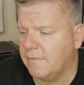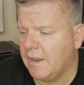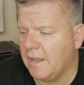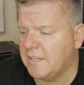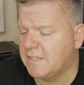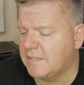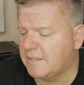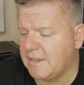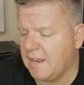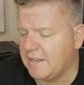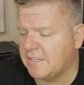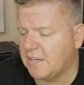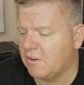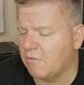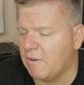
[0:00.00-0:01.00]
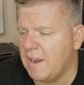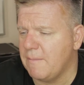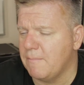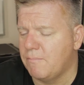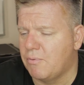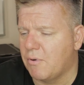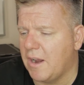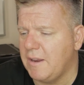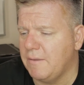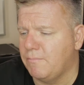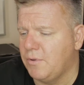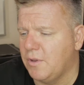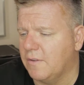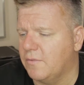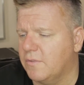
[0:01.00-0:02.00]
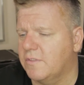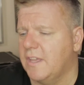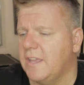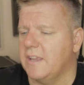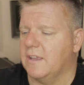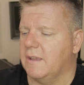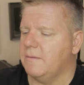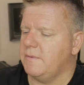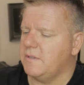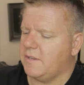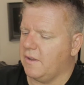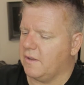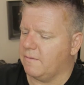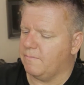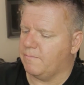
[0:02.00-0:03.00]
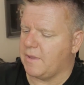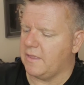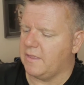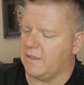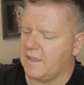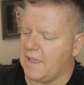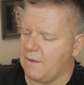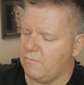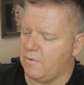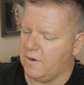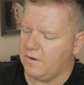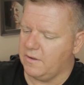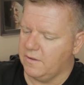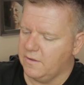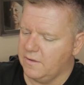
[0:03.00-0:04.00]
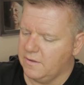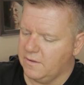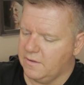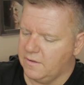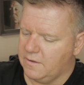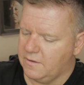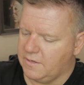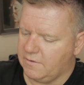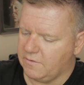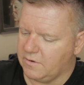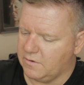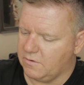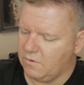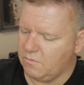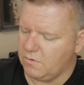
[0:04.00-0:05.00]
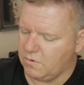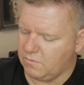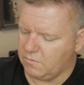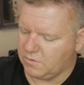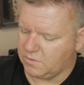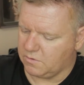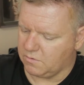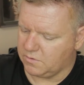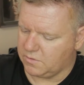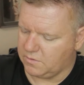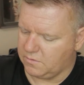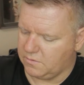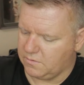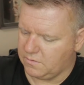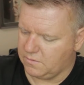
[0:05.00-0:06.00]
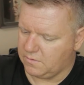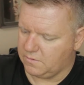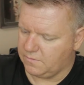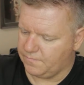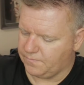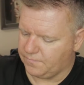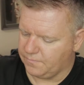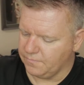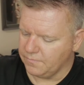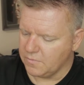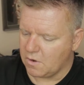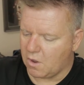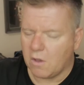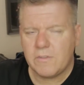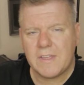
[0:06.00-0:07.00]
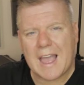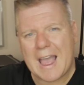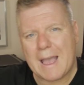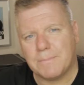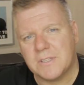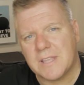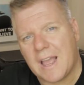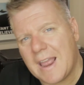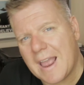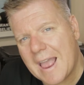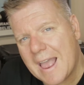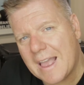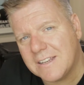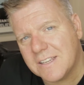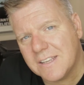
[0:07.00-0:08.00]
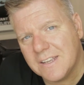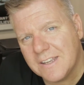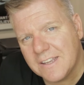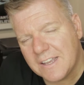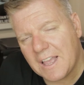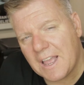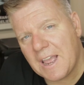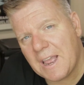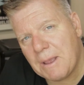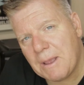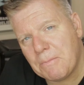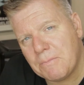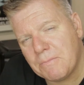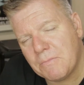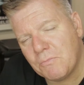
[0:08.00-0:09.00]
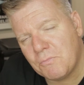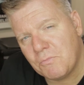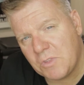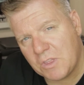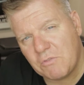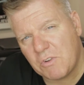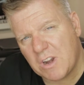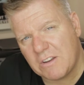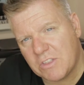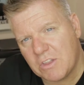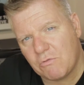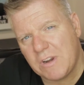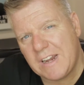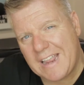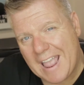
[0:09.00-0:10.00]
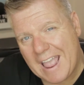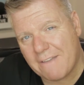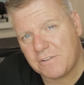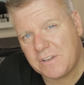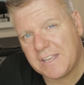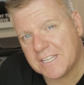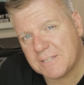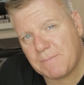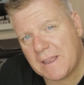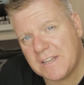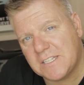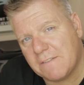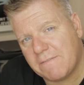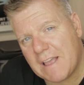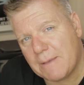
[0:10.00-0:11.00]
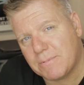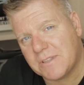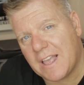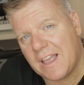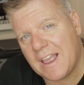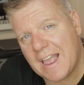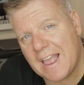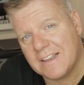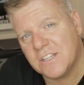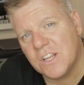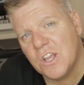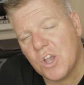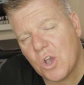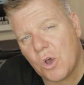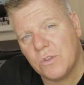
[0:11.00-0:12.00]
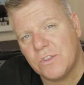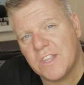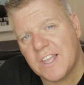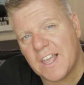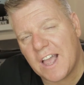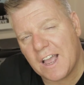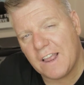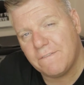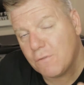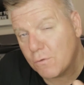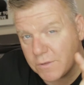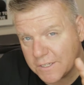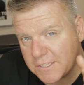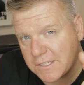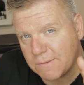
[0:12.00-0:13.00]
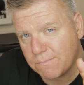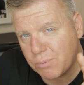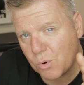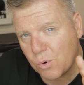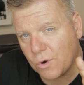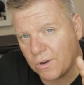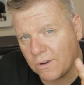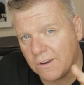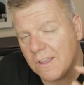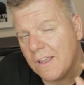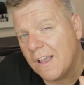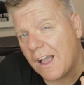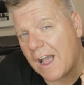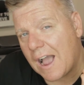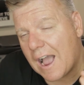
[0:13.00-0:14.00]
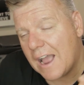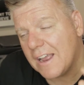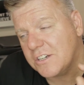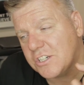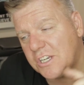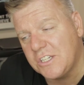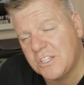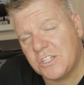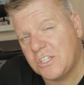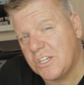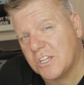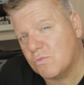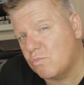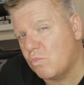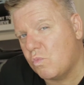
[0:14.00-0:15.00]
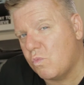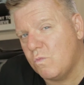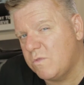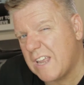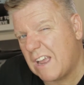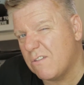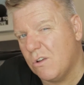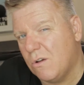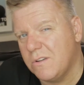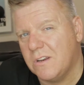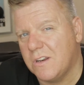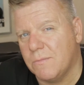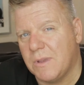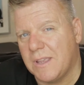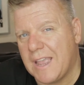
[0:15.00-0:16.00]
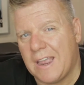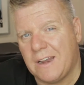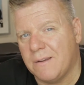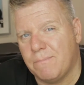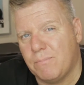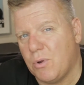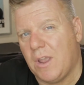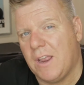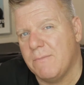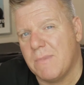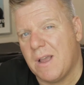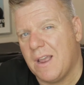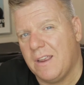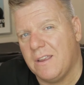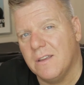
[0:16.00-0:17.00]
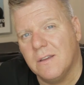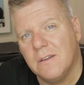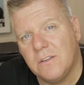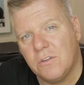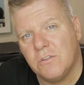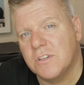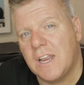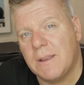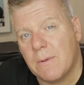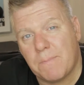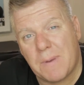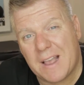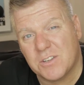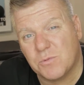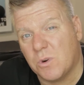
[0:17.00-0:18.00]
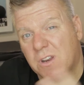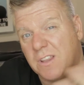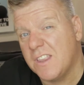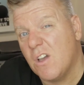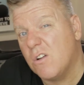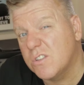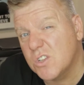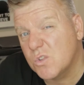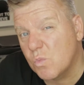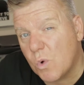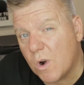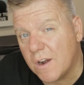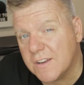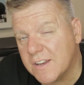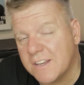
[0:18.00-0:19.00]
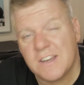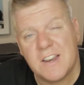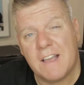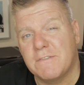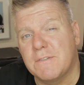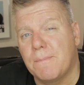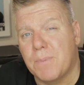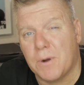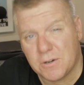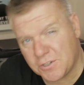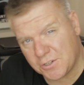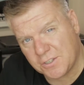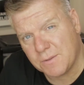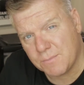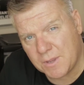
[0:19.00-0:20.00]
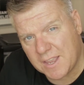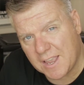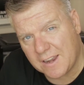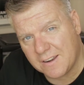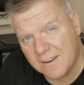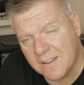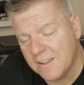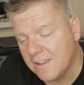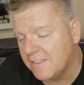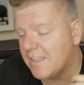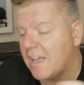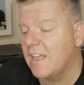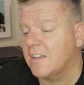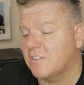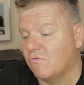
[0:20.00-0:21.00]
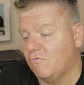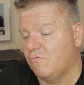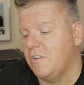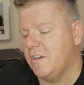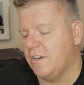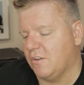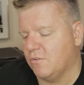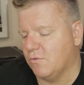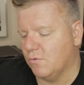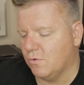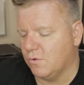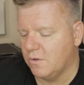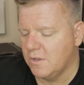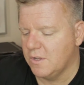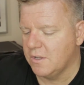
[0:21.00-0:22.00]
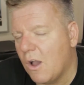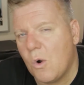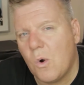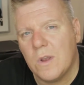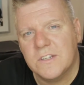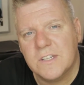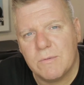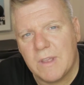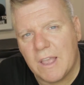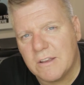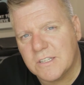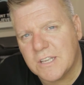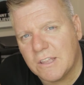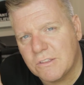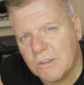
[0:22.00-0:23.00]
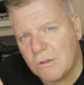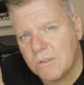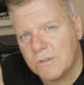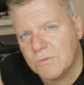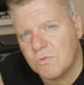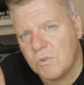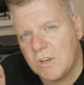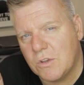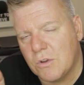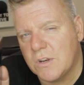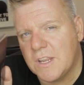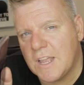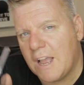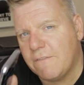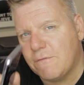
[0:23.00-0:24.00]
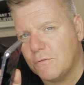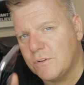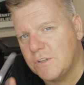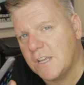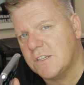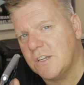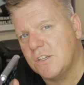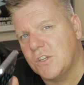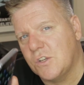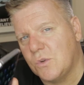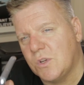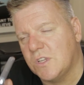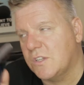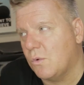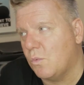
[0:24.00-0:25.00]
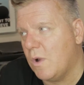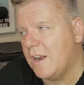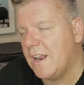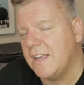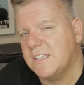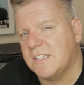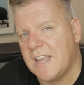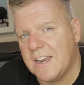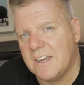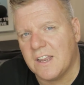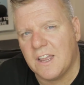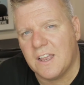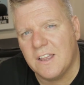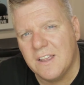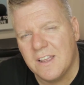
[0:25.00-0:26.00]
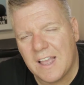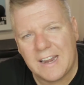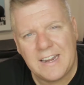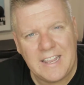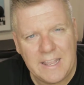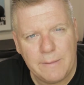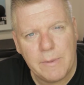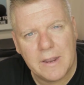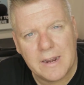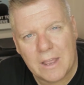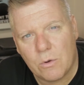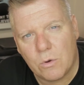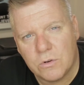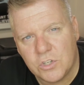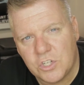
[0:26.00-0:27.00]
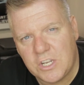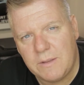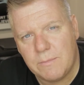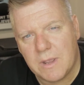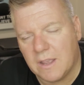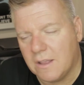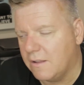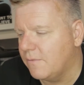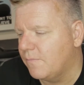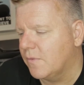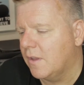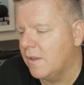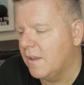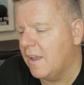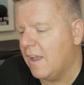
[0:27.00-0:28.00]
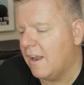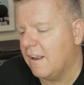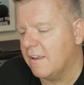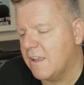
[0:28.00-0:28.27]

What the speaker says: it's a great, bright, beautiful thing. Let me see if I can get the camera. See if I can. Oh no, it's gone to all the apps that I had. The really hefty, expensive apps that I had on the iPhone. This is important. I actually just downloaded them again and put in my username and password, and they all just worked. I didn't have to purchase them again. Now, that's really cool. Oh, and something else that I thought that was really good and the iPhone doesn't do is that when I send an email out on Gmail and I